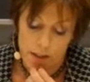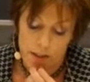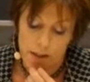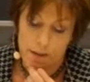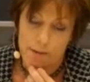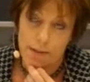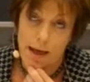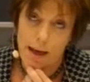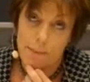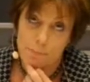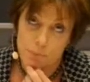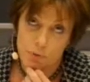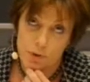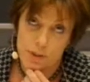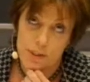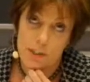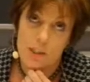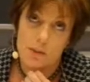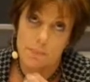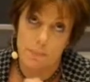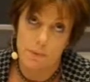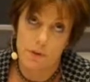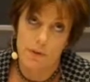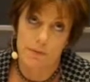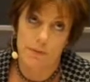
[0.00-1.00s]
That
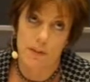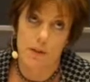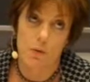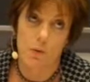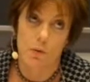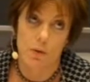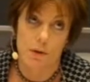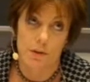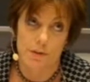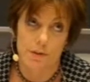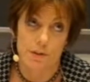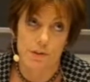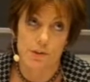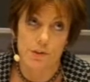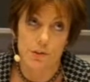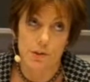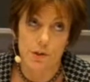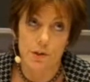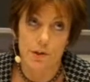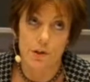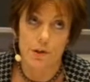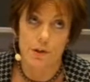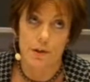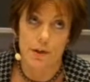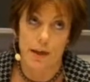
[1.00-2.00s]
principle of equal
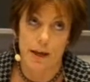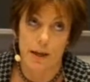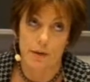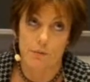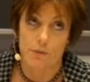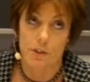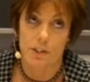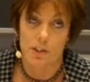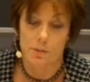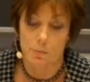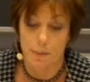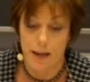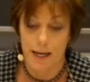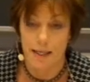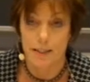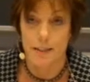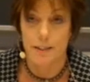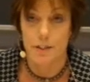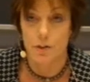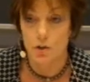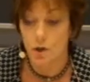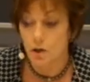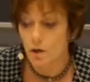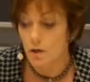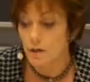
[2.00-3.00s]
concern and respect
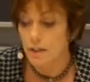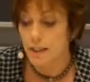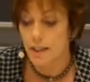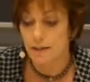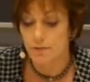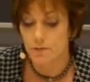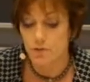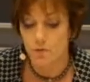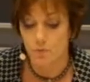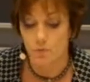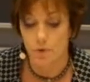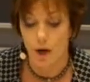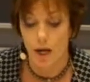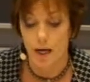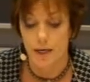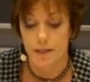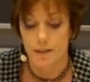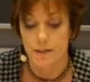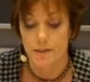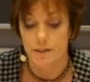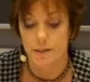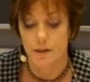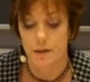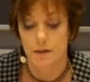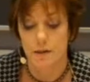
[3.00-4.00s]
in turn gives
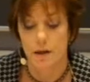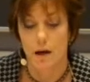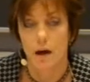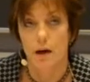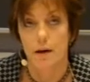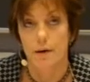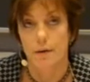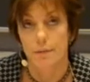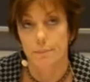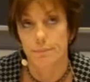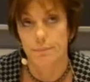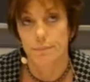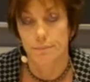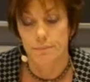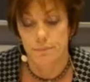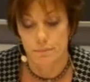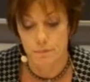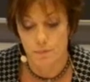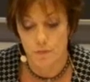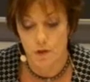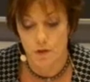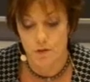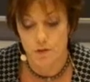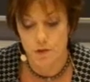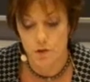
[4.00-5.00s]
rise
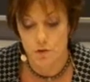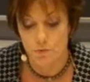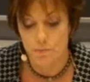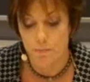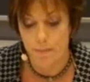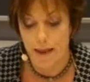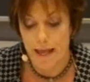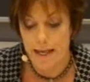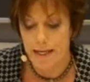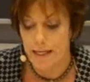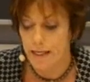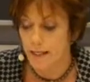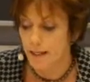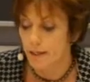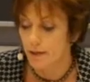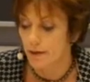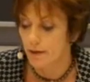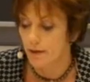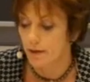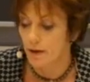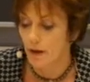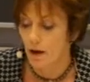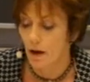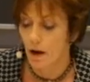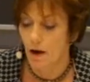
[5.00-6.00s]
to many
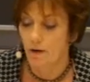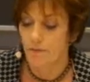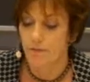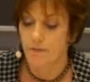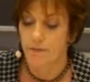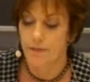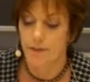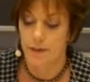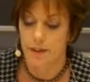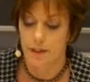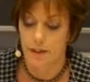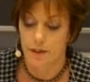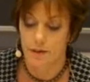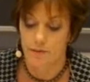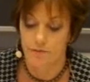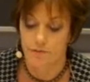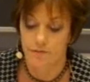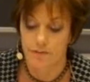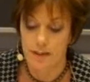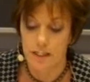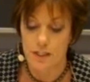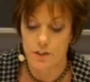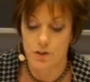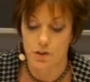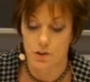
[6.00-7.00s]
of the
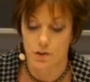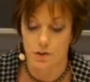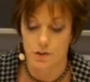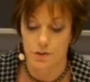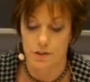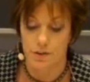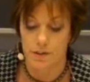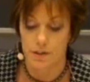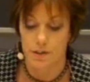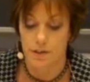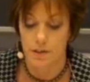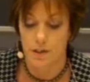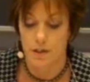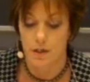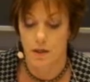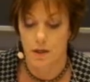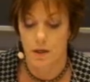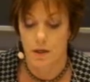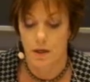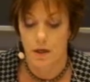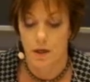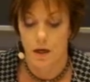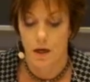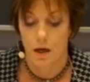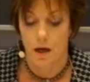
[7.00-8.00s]
features
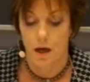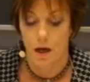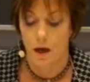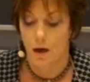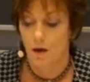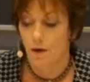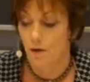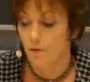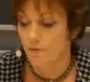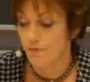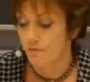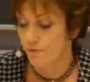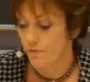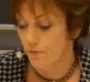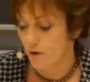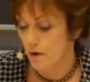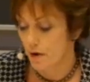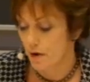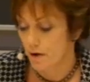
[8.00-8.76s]
of